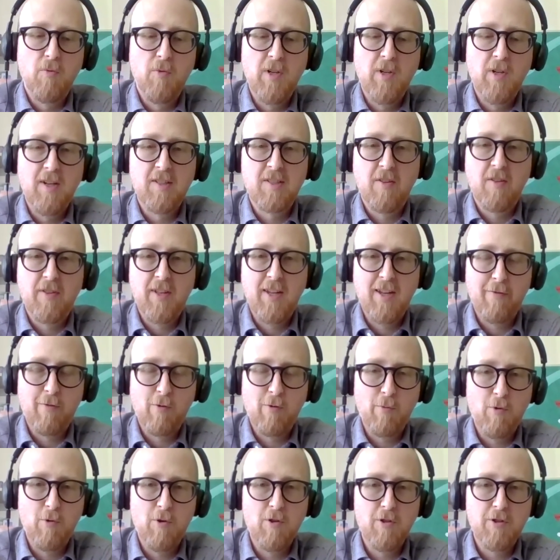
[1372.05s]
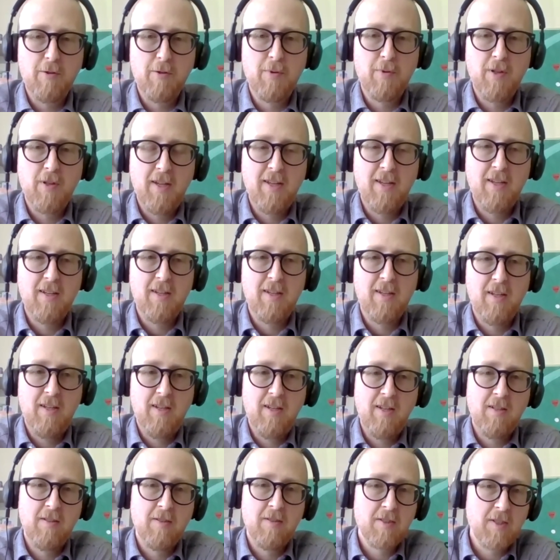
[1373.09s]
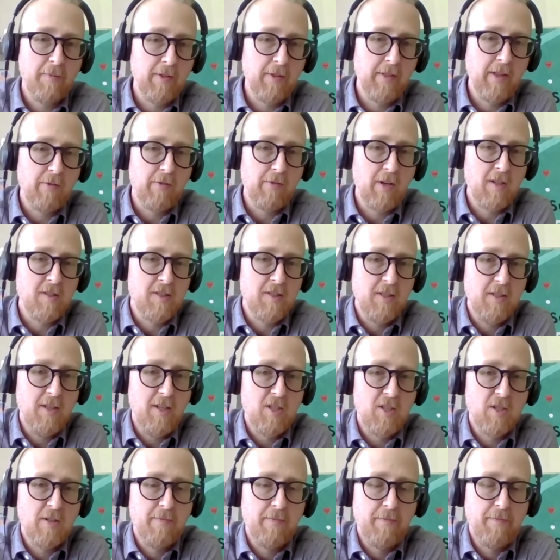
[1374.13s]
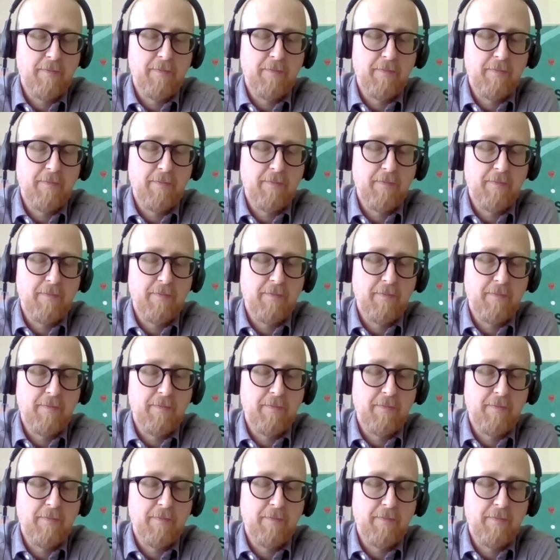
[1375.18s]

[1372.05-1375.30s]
realize that they have a role to play in something like reconciliation.